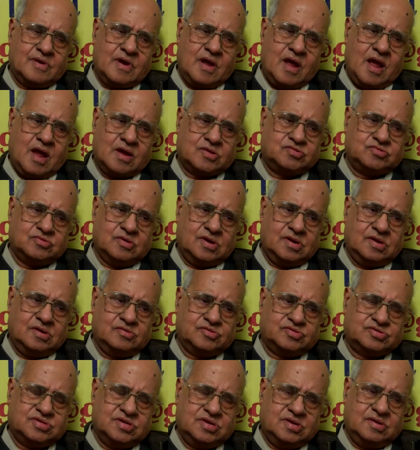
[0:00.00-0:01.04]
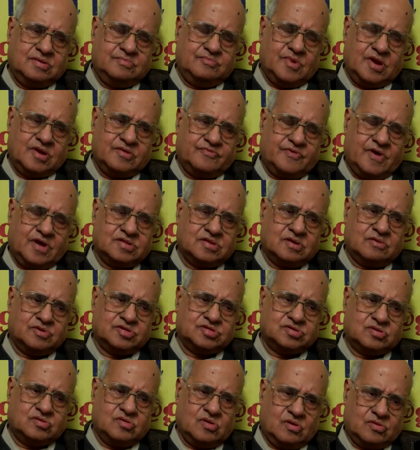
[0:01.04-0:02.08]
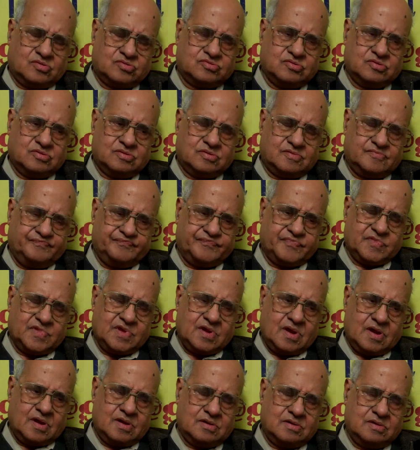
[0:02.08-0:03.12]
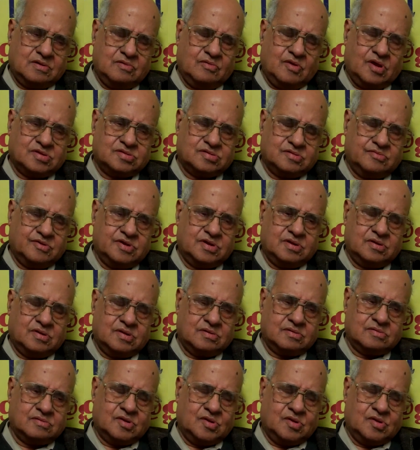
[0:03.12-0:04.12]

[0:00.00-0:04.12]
Actually, you see, my father was a doctor and he was a very